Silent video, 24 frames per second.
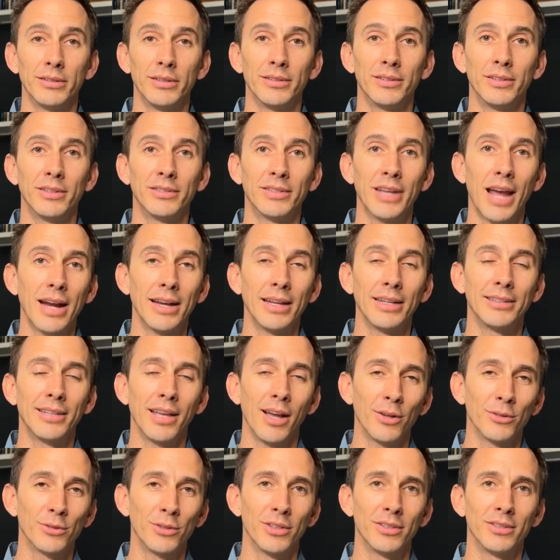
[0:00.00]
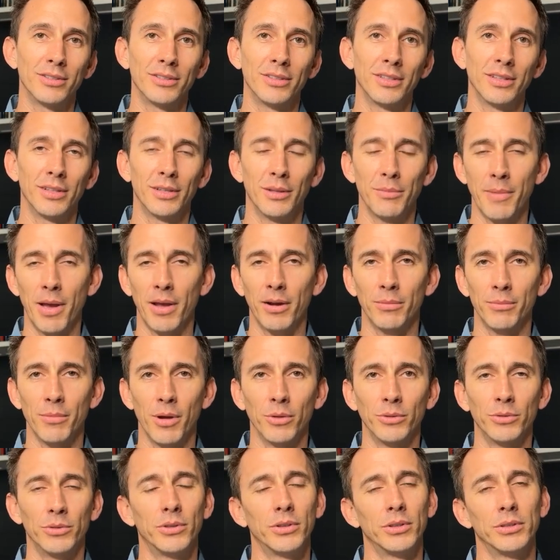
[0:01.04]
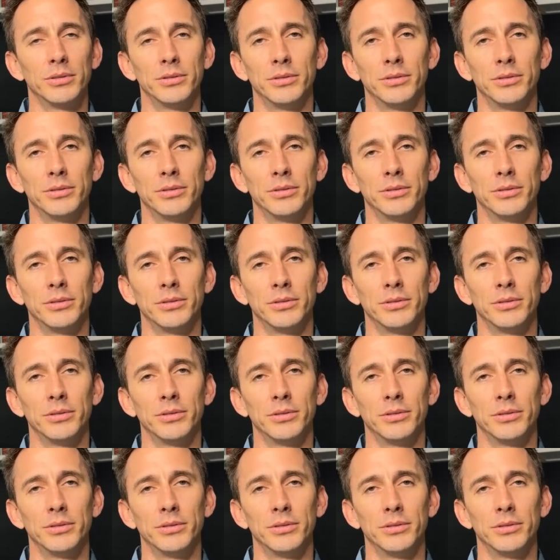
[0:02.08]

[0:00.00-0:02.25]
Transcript: that society tells us that matter most.